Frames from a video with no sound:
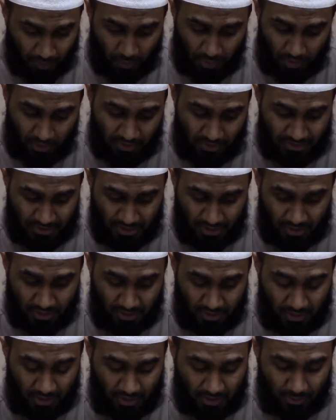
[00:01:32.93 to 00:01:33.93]
whether
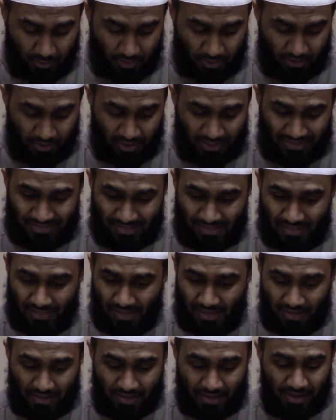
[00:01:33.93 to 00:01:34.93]
it's
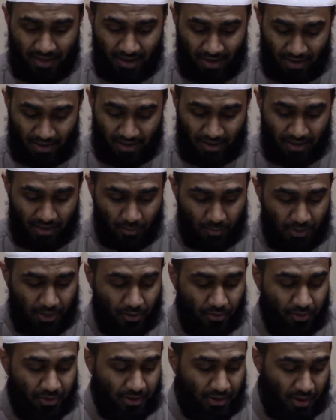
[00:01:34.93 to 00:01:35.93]
in a halal
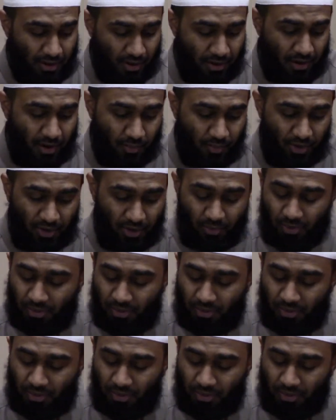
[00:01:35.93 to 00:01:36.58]
way or in a haram way,